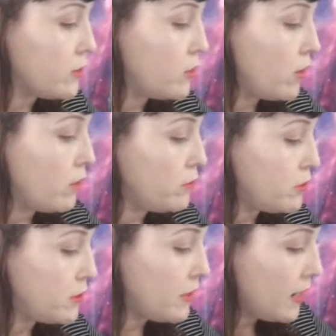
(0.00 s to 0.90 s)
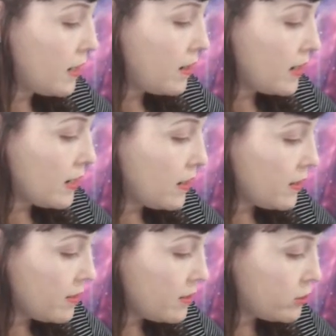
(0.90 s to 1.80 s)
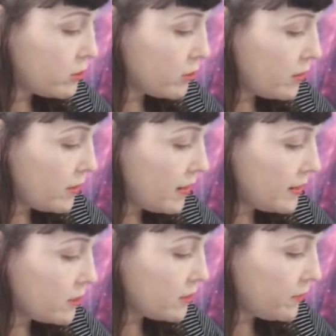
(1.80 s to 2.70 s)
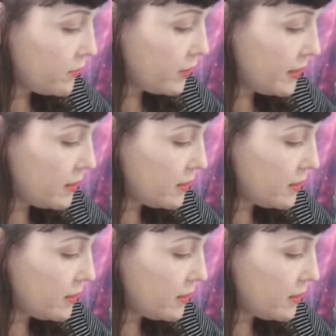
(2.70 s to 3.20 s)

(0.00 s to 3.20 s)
nose, the circle on his foot.